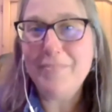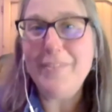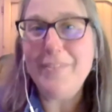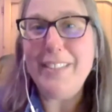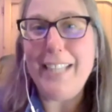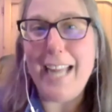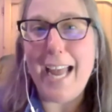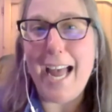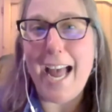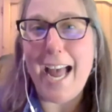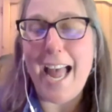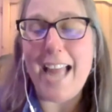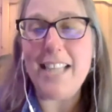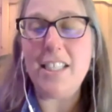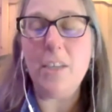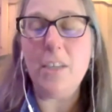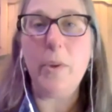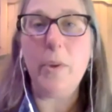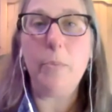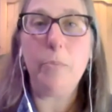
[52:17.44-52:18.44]
Yeah. And
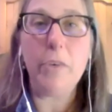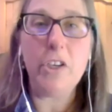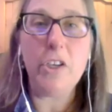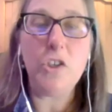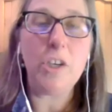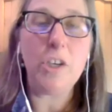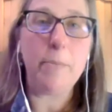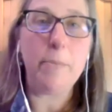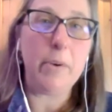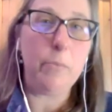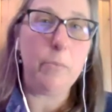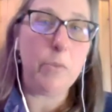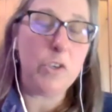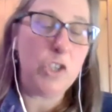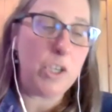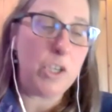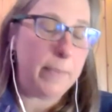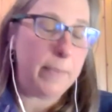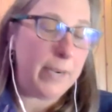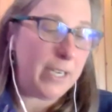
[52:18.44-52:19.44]
so with bridge jumping, bridge
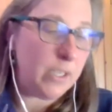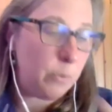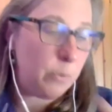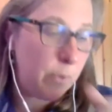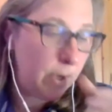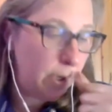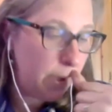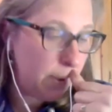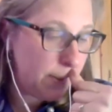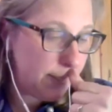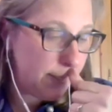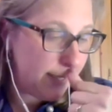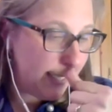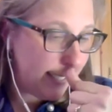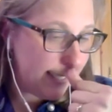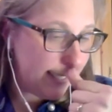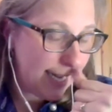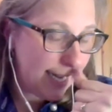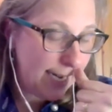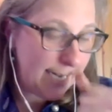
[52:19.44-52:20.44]
jumping is one of those
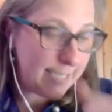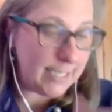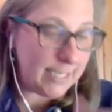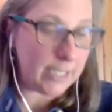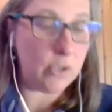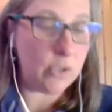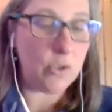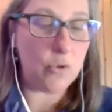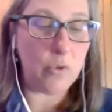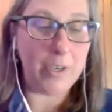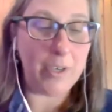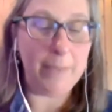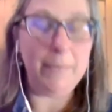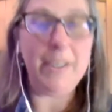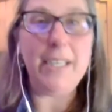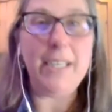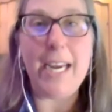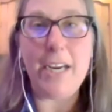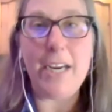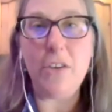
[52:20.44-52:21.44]
things that is
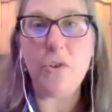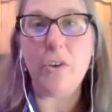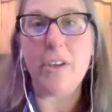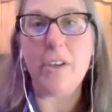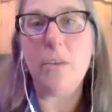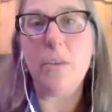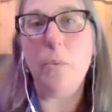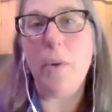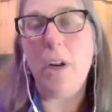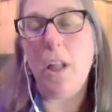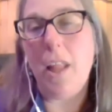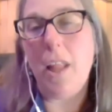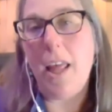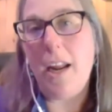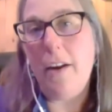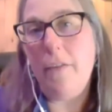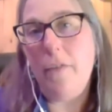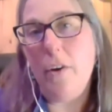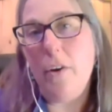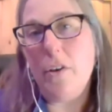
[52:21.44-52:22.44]
extremely dangerous. And what a lot
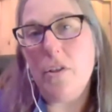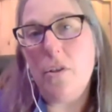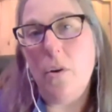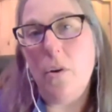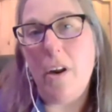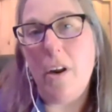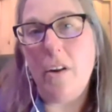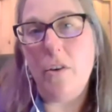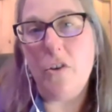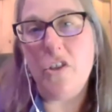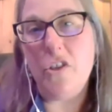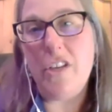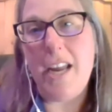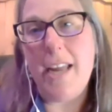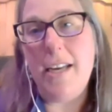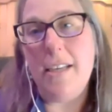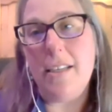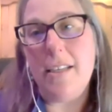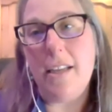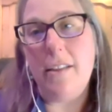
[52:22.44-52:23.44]
of folks don't
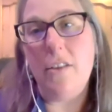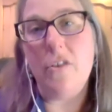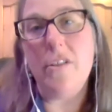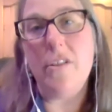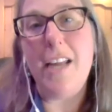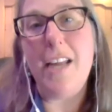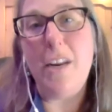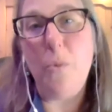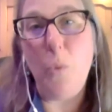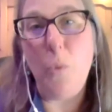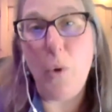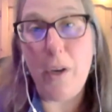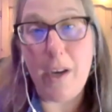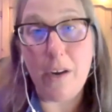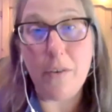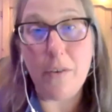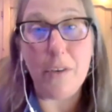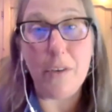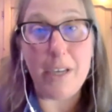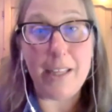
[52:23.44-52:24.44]
understand is that there's dead wood
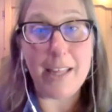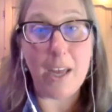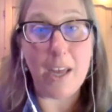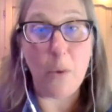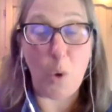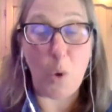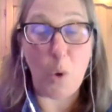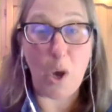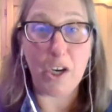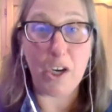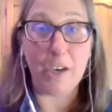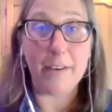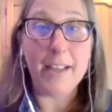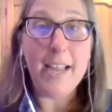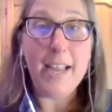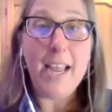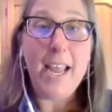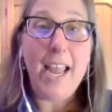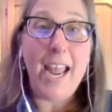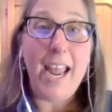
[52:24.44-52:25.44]
underneath that water.
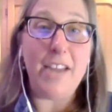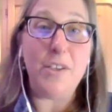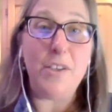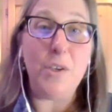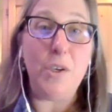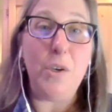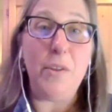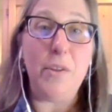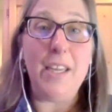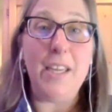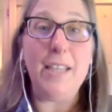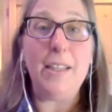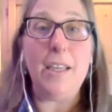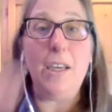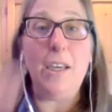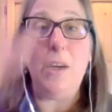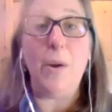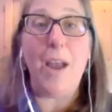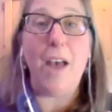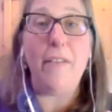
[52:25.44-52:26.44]
And so you think
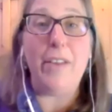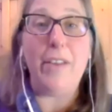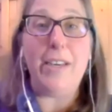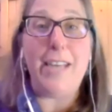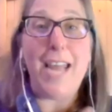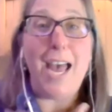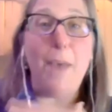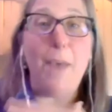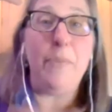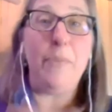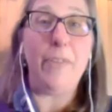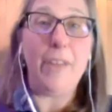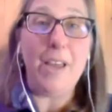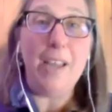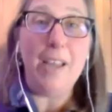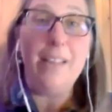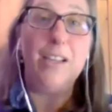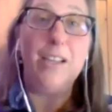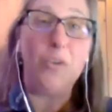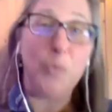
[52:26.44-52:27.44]
that you have a depth
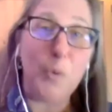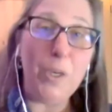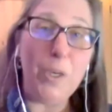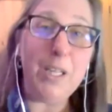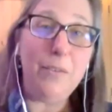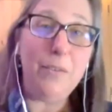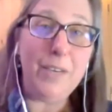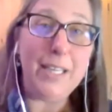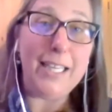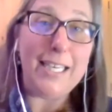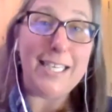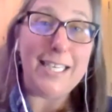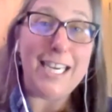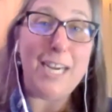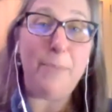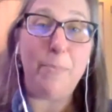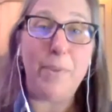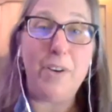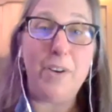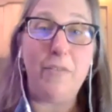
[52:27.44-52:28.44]
that's really, really
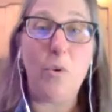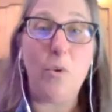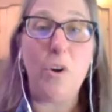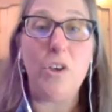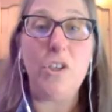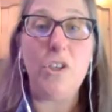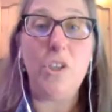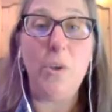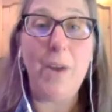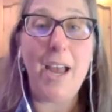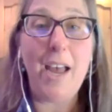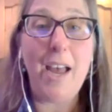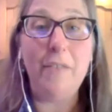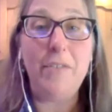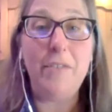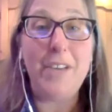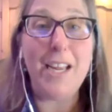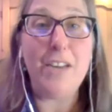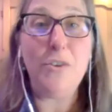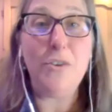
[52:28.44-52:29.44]
deep, but of course you
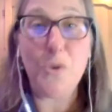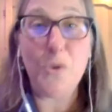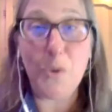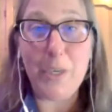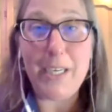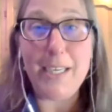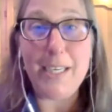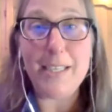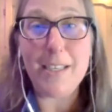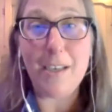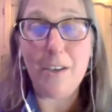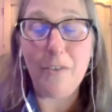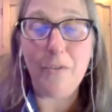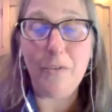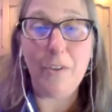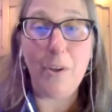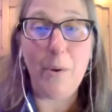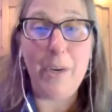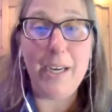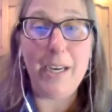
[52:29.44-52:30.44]
have dead trees that are
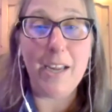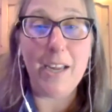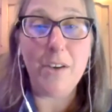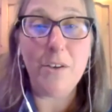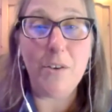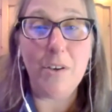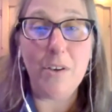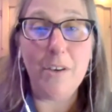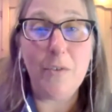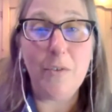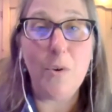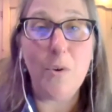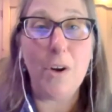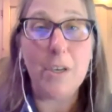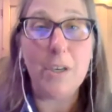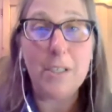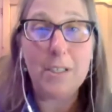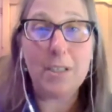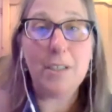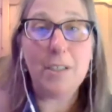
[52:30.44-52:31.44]
floating under. And of
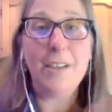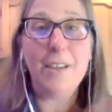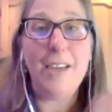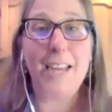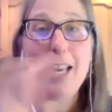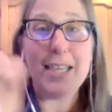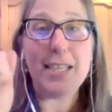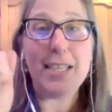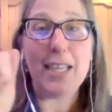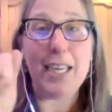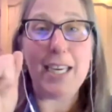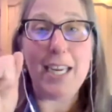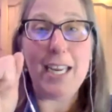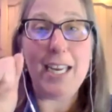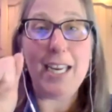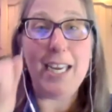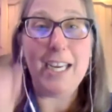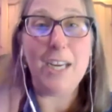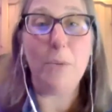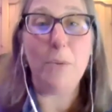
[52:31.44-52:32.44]
course, it's like
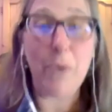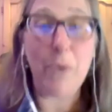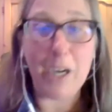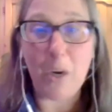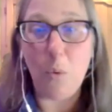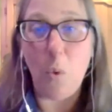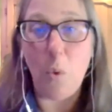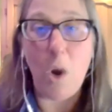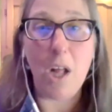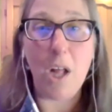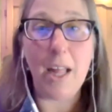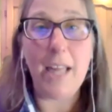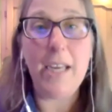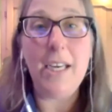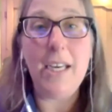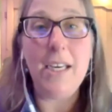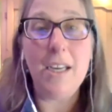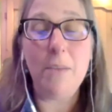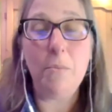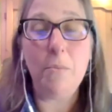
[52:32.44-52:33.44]
hitting a brick wall.
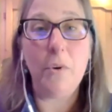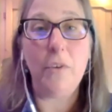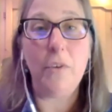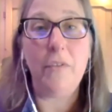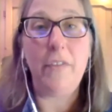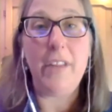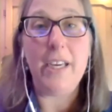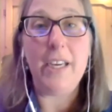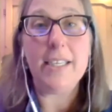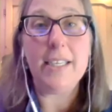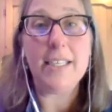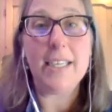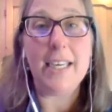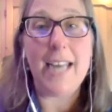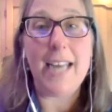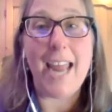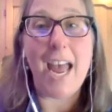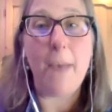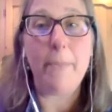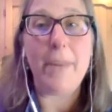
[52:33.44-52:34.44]
Any number of things can
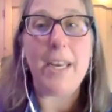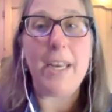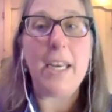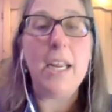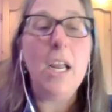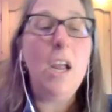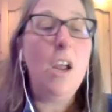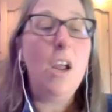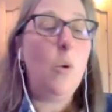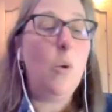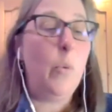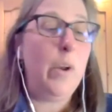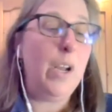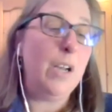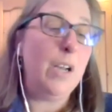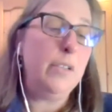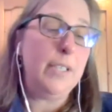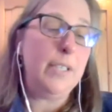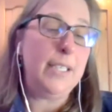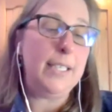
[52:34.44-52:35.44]
happen. We
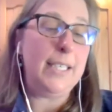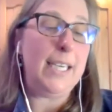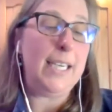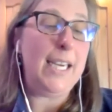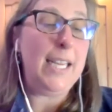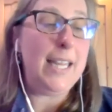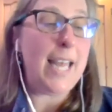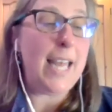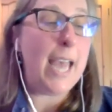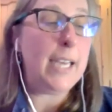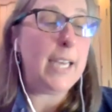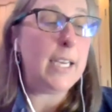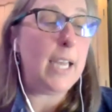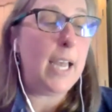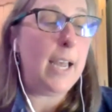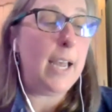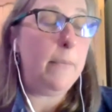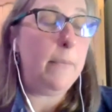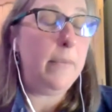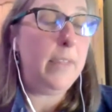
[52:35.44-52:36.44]
also see that
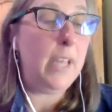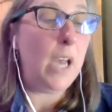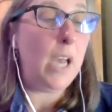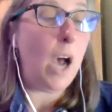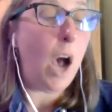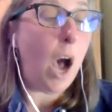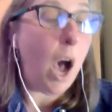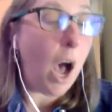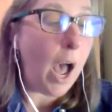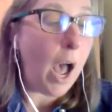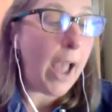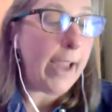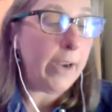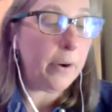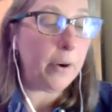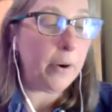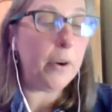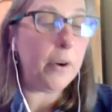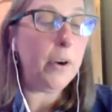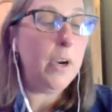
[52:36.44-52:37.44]
uh, the
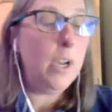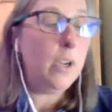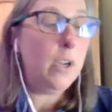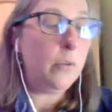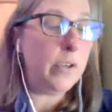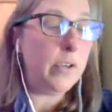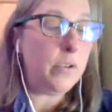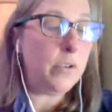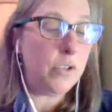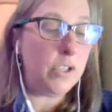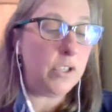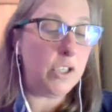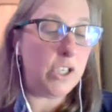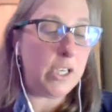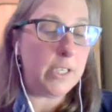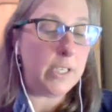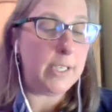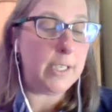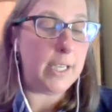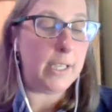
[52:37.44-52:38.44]
higher research
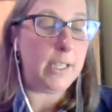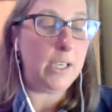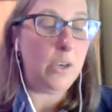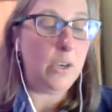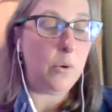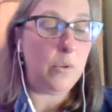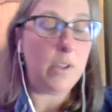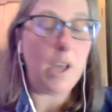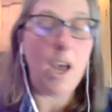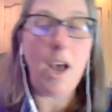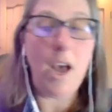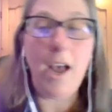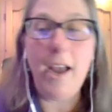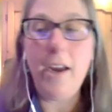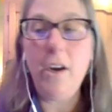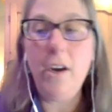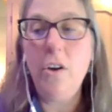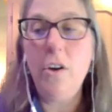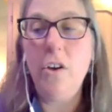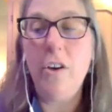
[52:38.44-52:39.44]
suggests that, you know, the
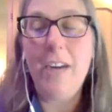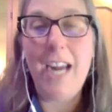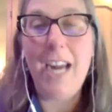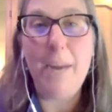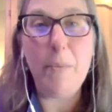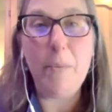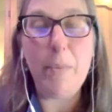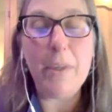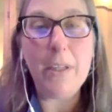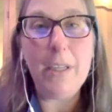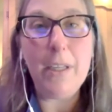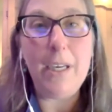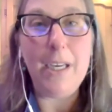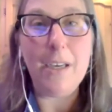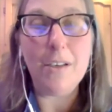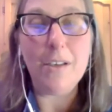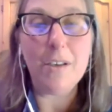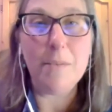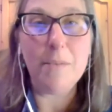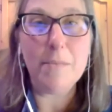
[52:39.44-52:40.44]
higher your capability
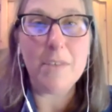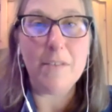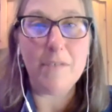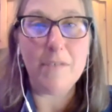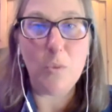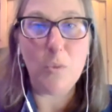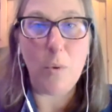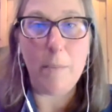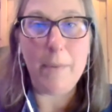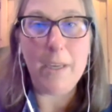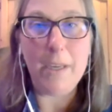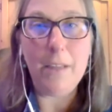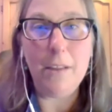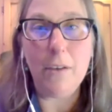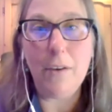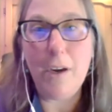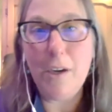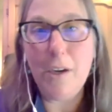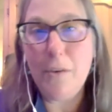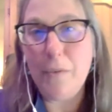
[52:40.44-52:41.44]
in terms of swimming, the
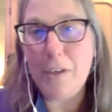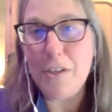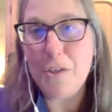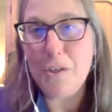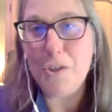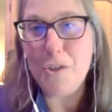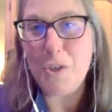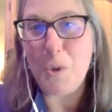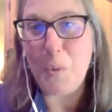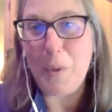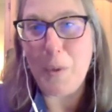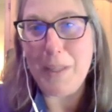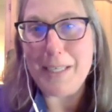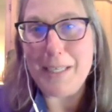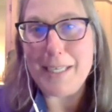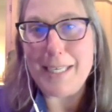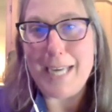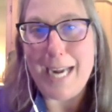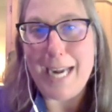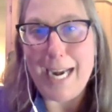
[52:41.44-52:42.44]
greater risks you're willing
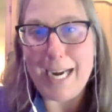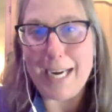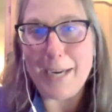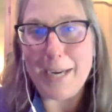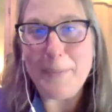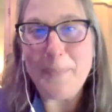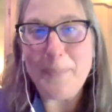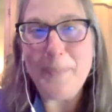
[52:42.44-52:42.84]
to take.